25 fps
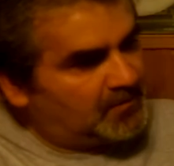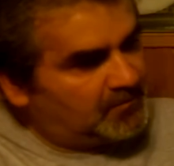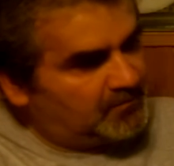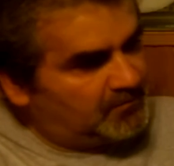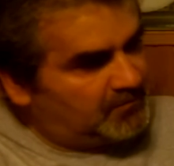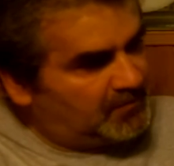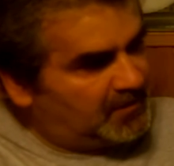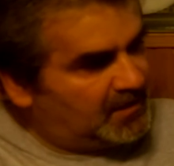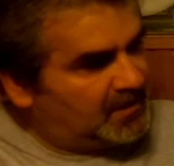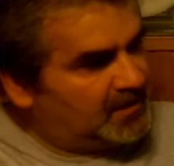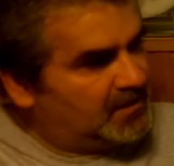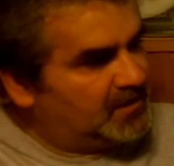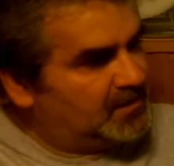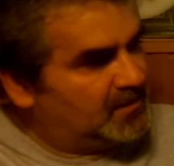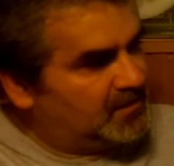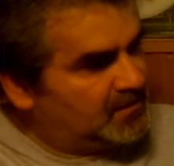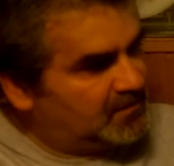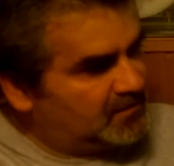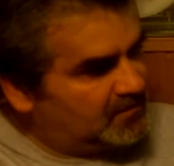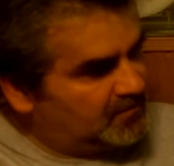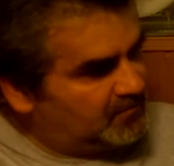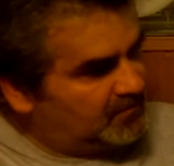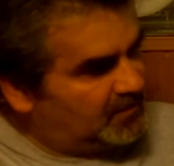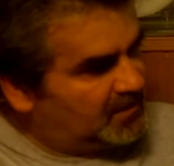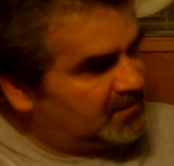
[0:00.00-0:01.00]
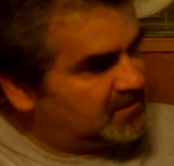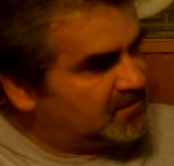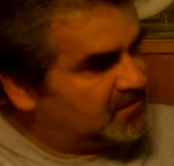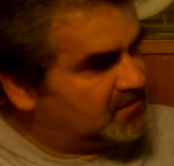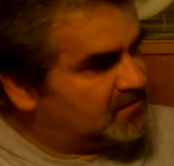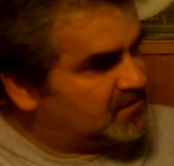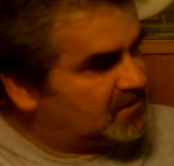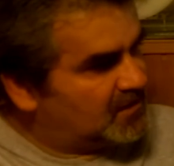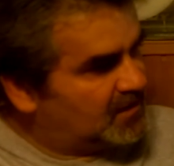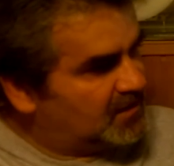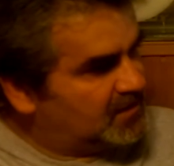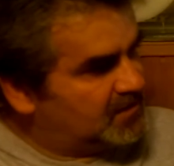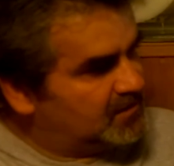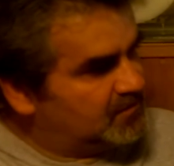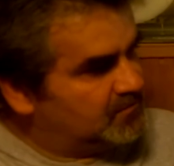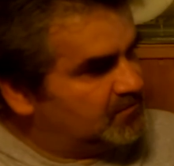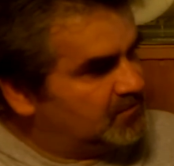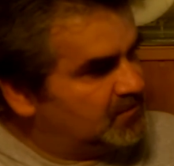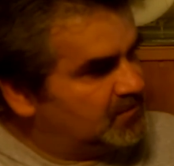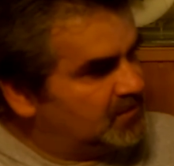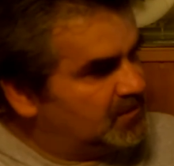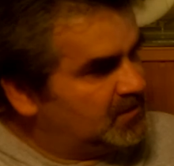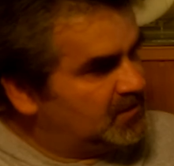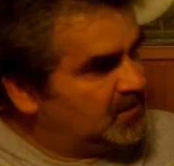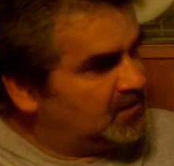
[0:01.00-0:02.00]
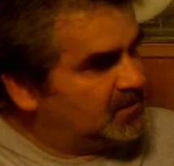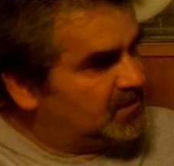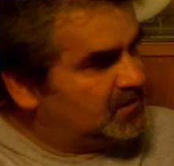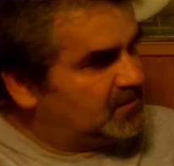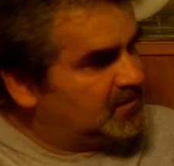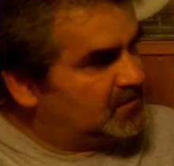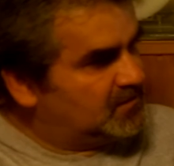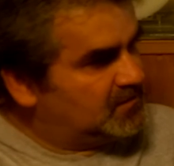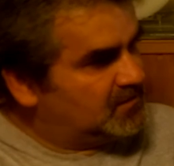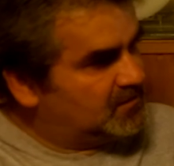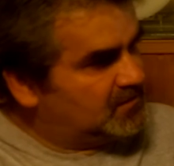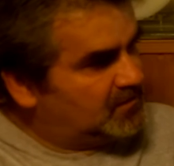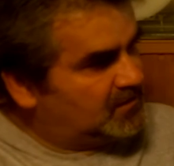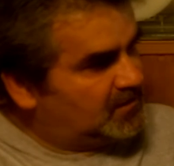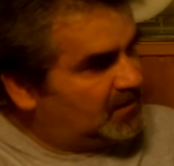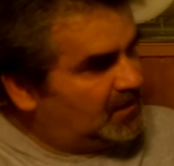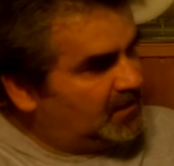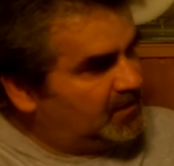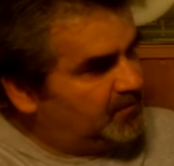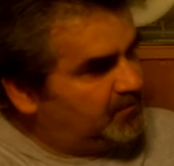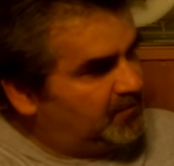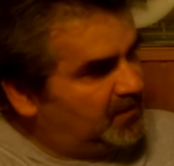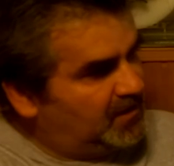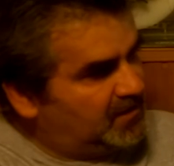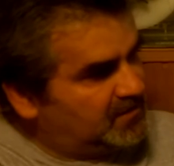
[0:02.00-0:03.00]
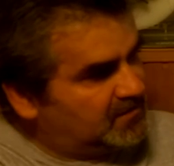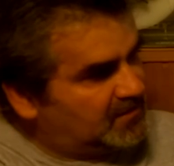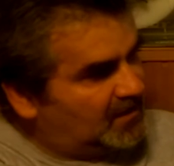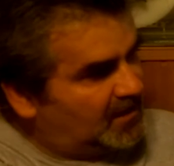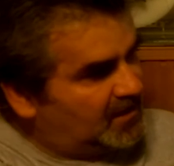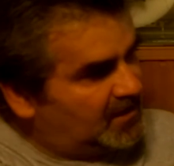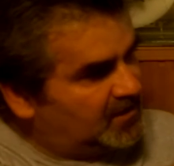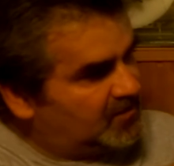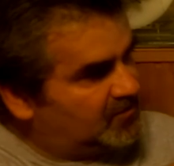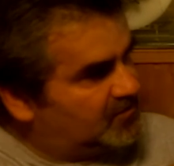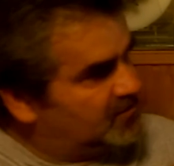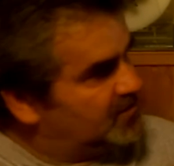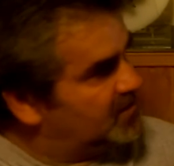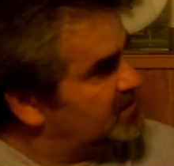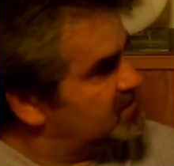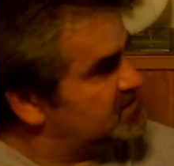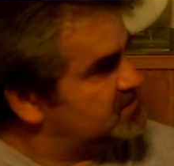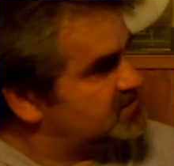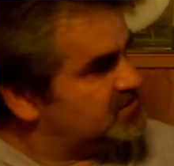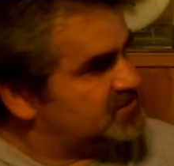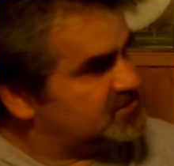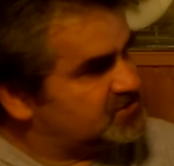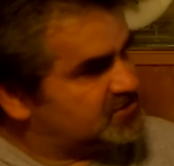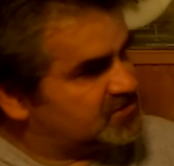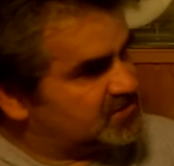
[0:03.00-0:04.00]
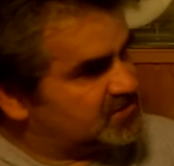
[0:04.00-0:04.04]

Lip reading: by the time I made ions